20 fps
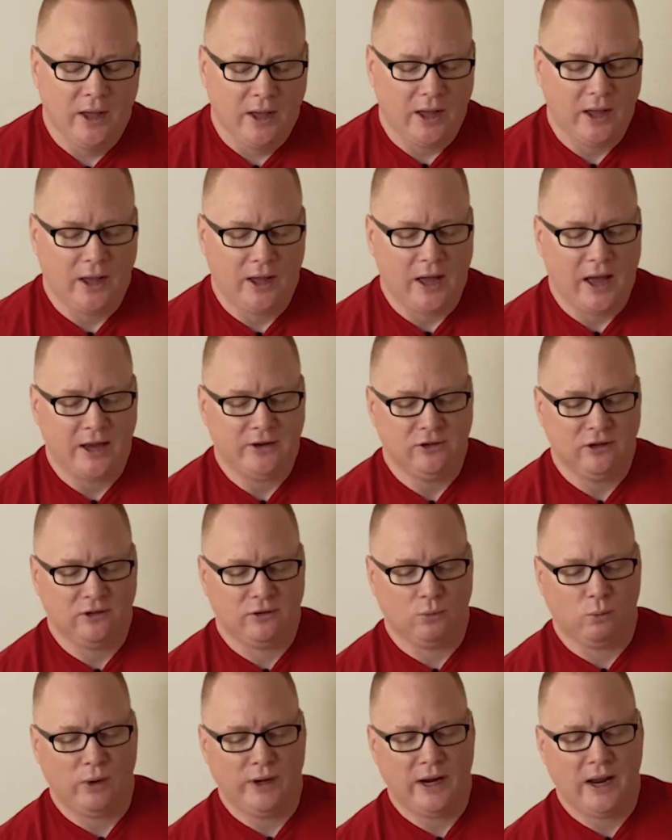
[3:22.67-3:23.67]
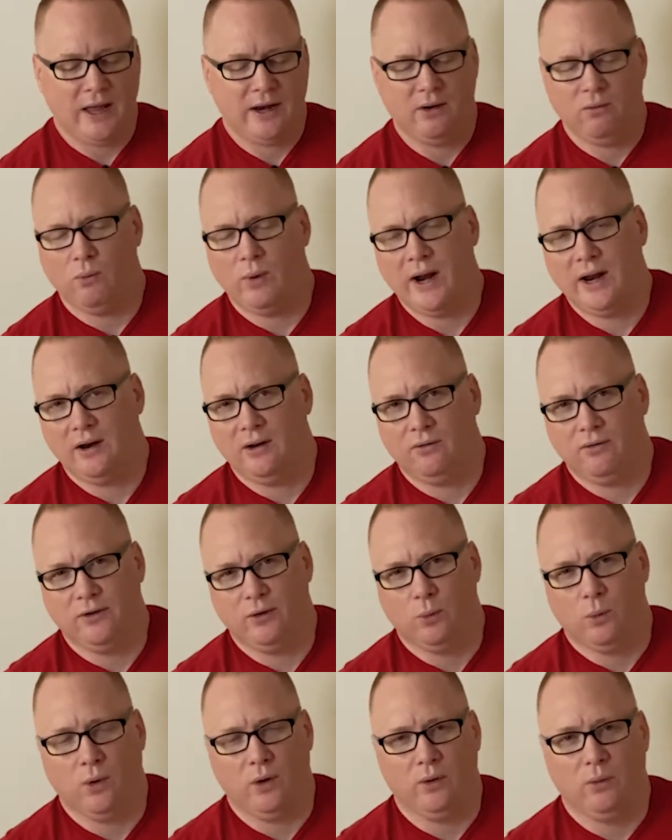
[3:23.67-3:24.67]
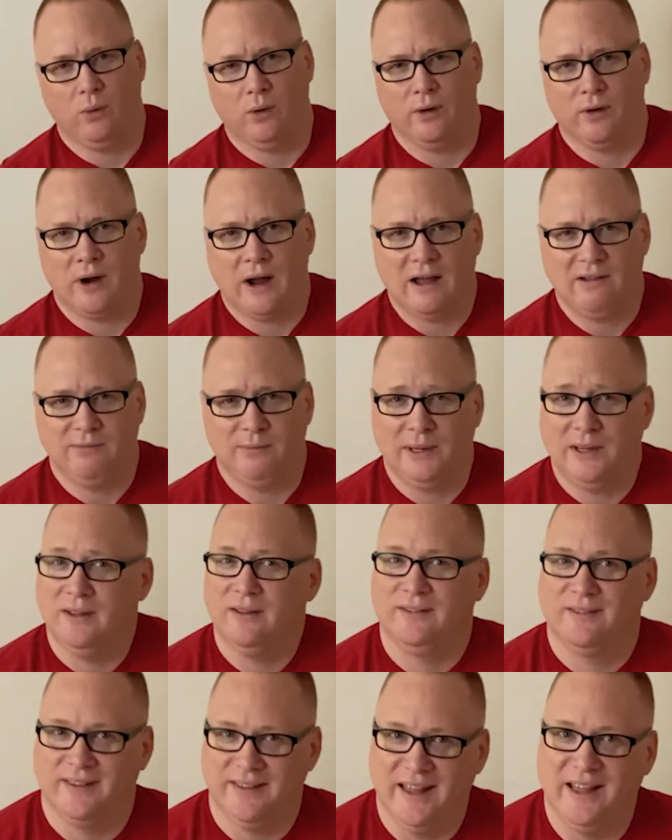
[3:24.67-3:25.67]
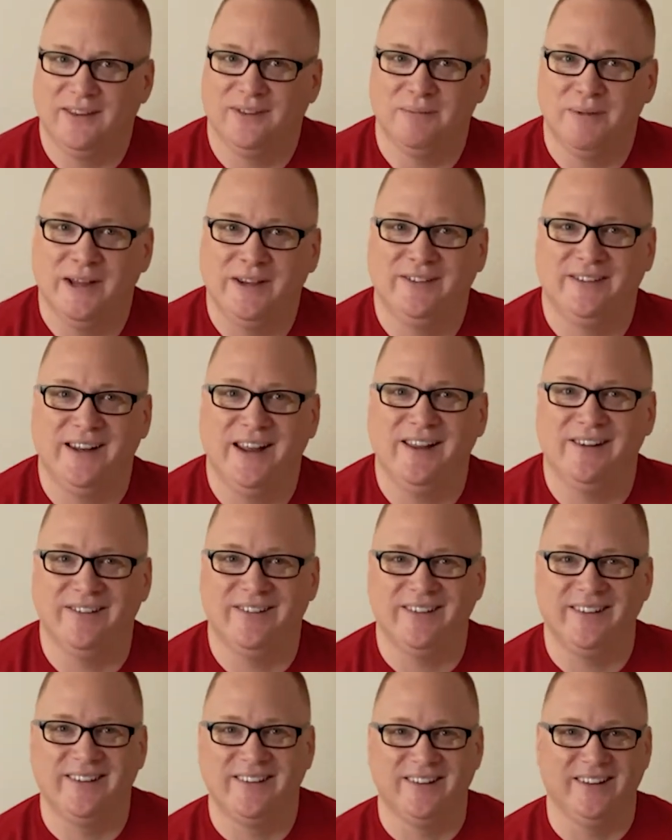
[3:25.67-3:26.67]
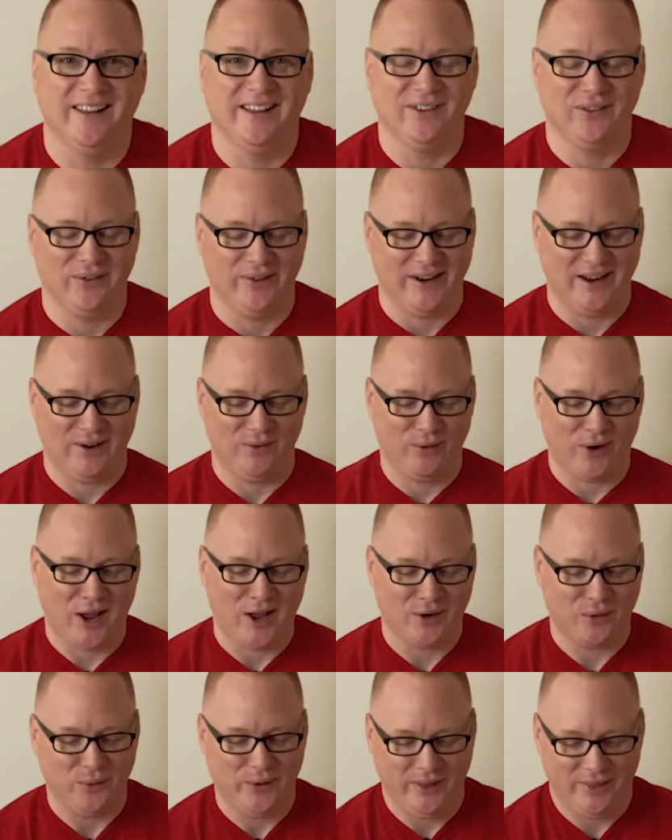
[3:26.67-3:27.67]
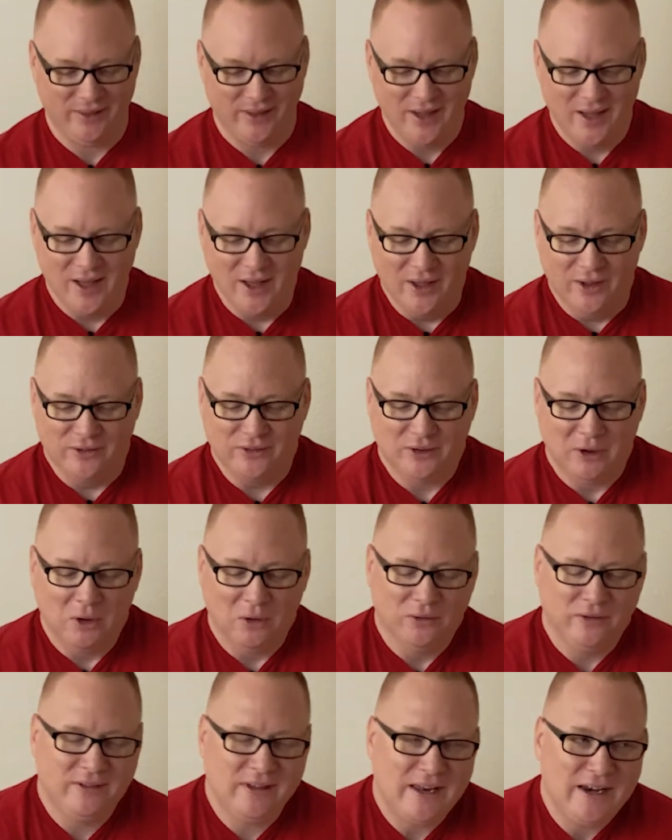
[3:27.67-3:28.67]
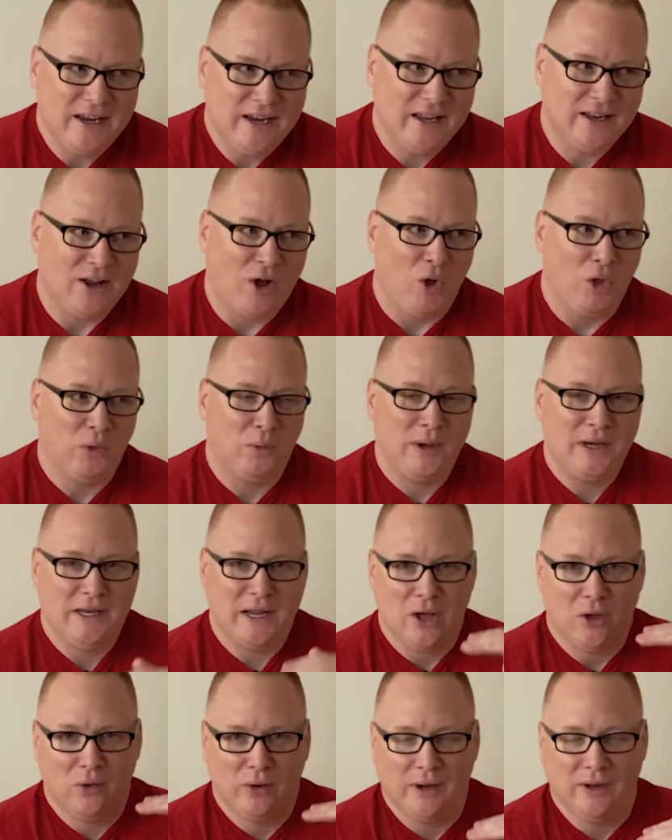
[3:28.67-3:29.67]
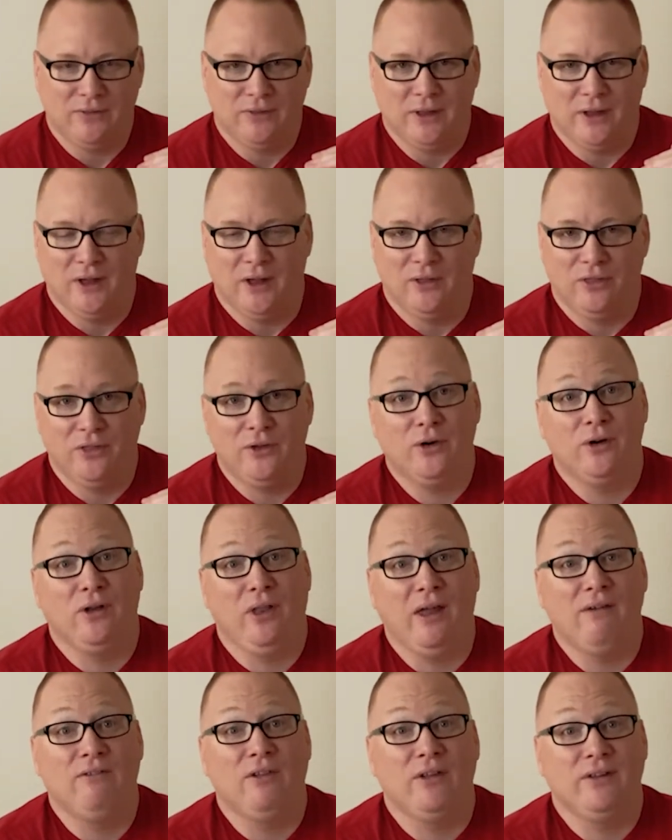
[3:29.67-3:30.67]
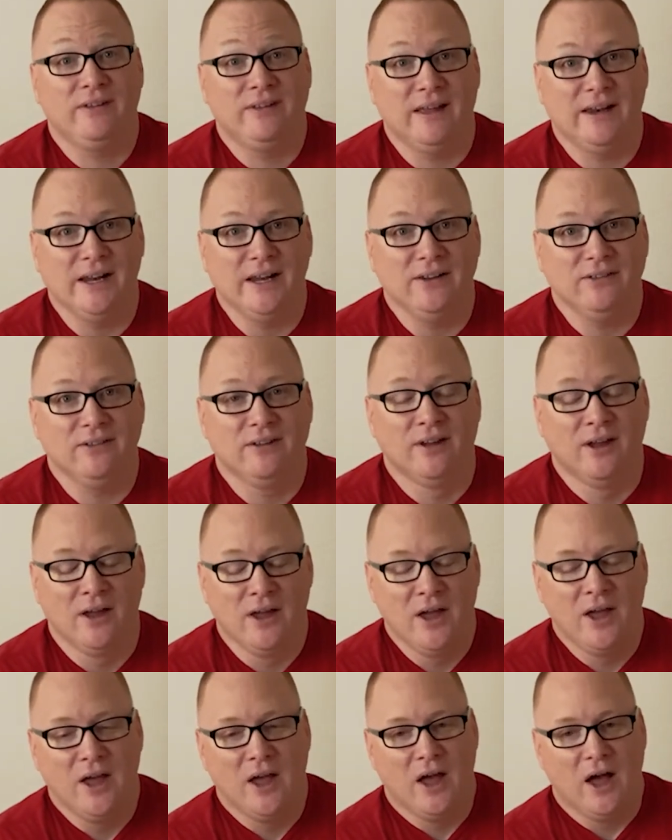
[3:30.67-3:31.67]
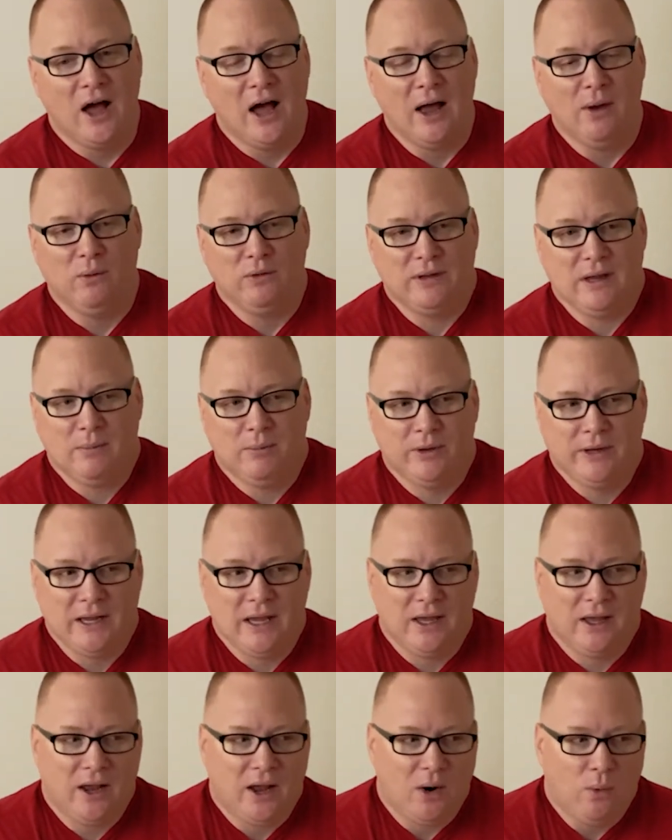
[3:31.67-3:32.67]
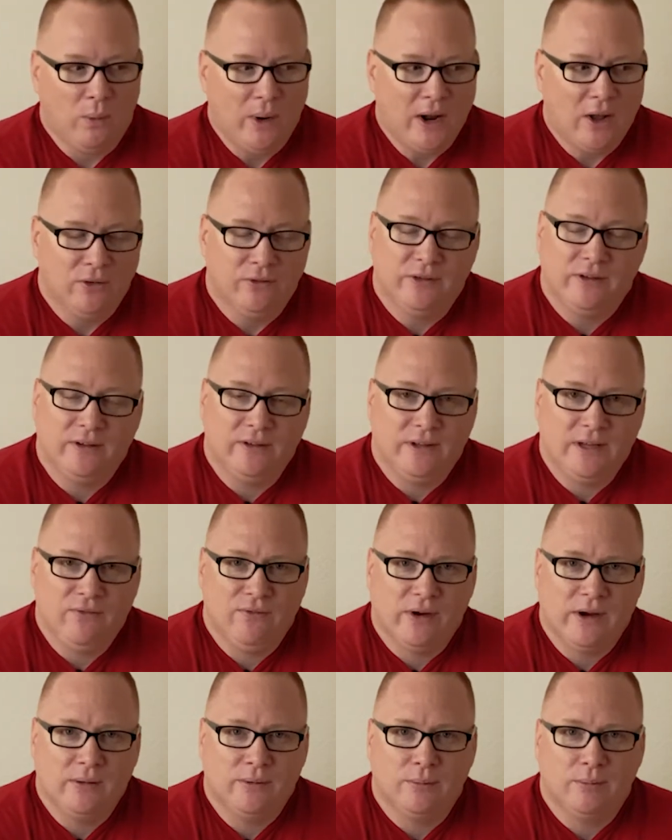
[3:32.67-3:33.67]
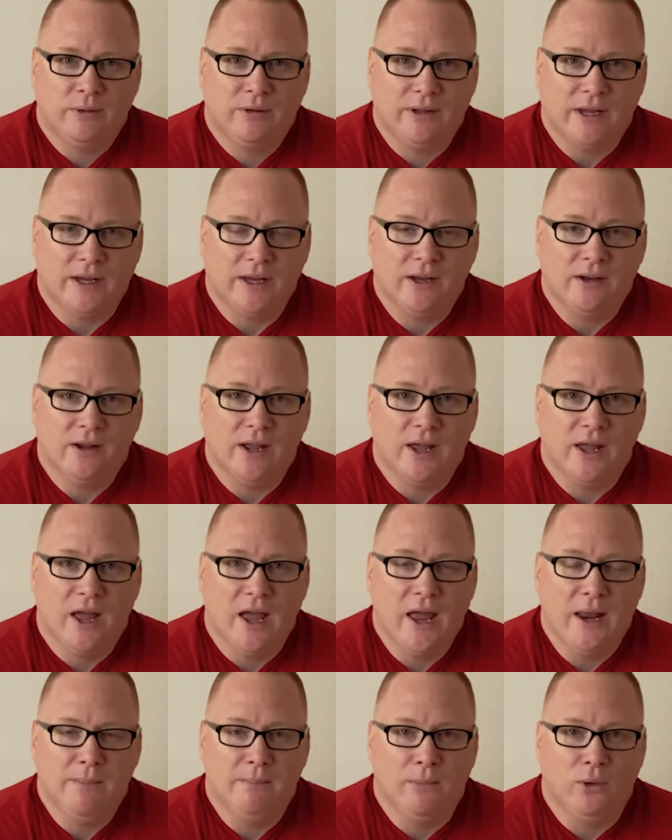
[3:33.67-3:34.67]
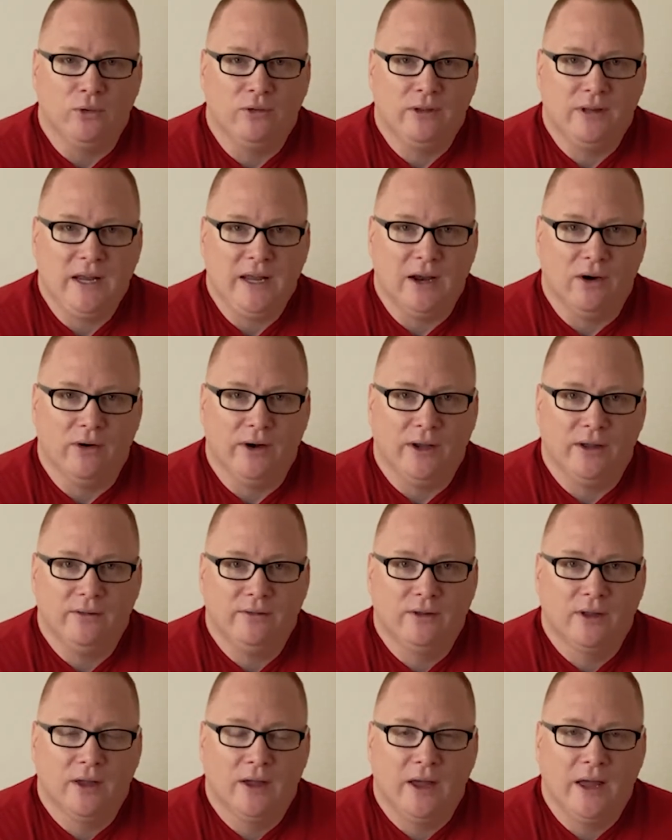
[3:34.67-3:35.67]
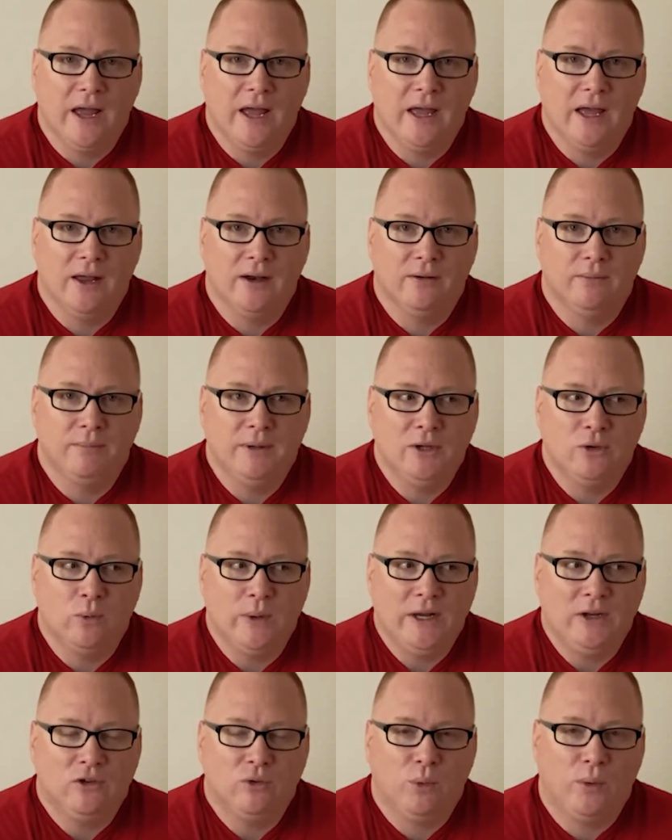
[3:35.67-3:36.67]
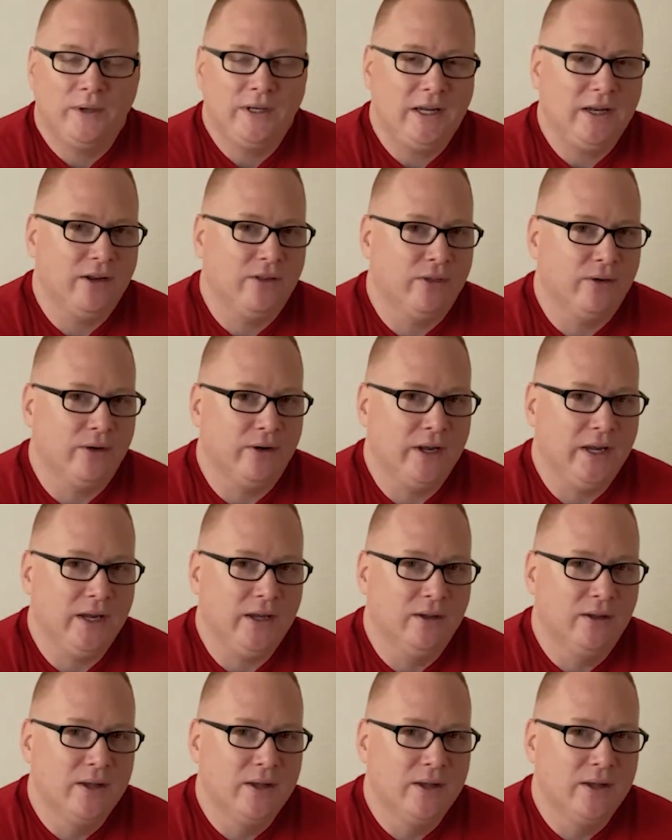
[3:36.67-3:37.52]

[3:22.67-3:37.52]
I just went ahead and ran it through World of Warcraft because that's my standard. That's what I rock with. So setting it all the way down at the 3rd level of settings, I was able to get around 60 frames per second in most of the areas, and between 20 to 30.